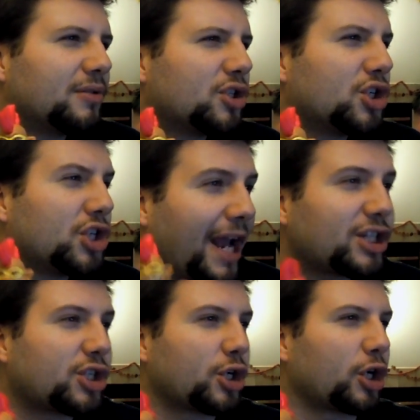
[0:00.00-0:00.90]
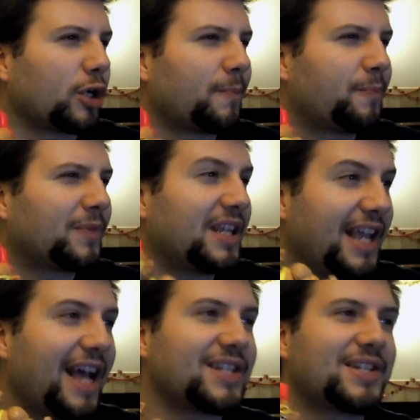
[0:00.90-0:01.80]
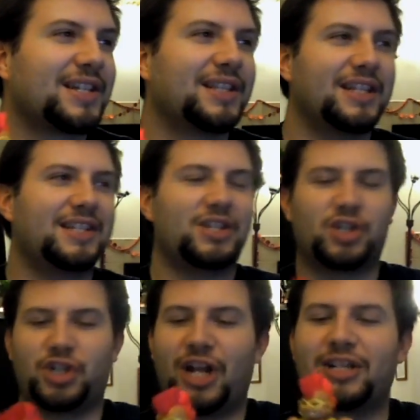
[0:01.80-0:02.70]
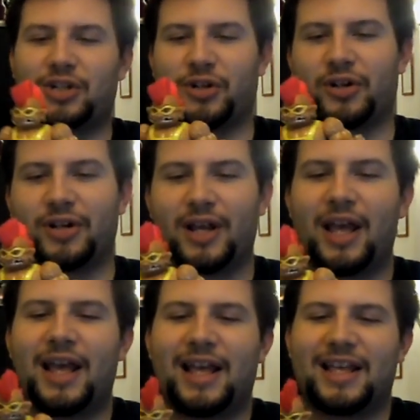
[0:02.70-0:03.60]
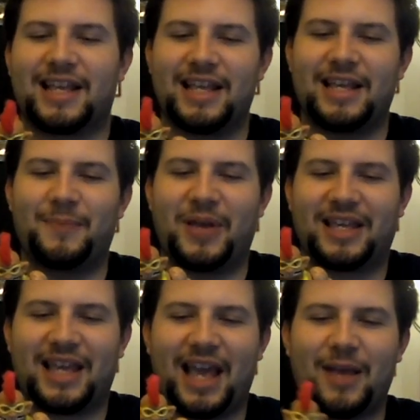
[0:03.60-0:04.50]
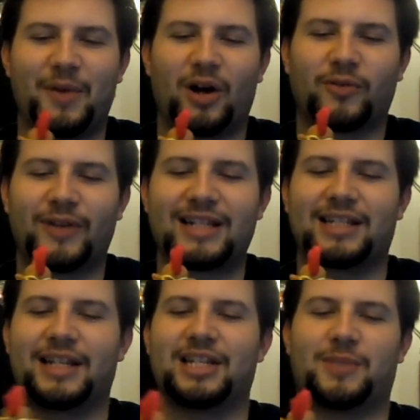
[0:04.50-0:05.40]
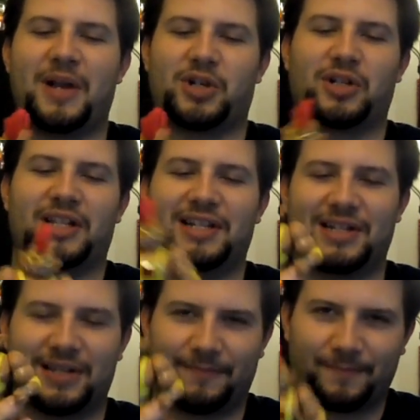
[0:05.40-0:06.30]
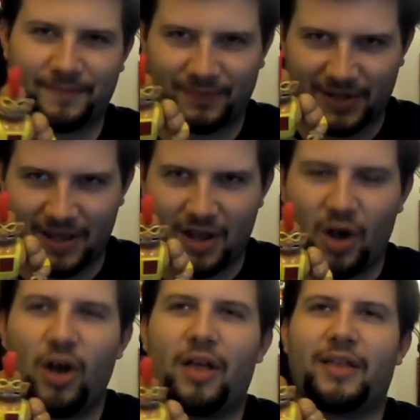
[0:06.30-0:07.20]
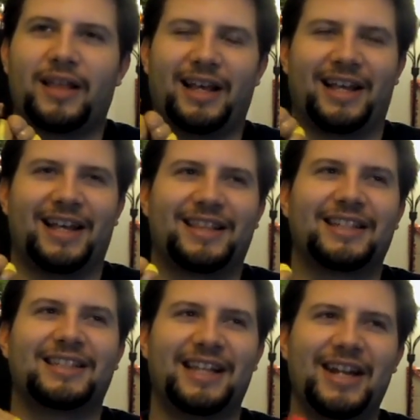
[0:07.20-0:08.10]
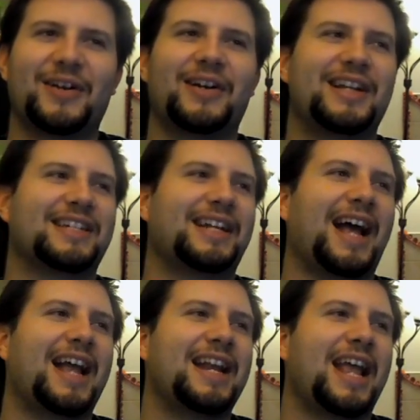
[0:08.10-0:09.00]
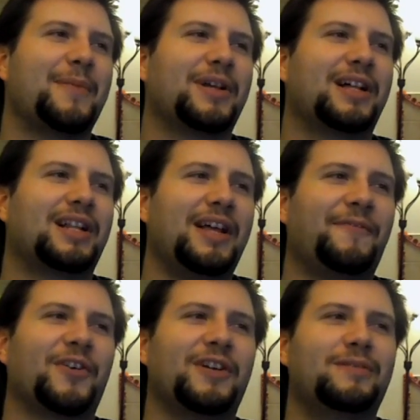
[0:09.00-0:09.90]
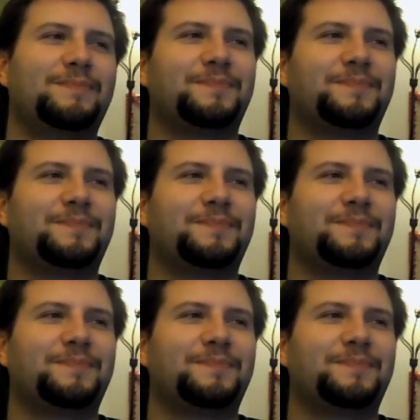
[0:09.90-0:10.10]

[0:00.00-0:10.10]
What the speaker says: Chester. Yes, this is Chester. He became a wrestling specialist. The leader is a guy named Cornelius.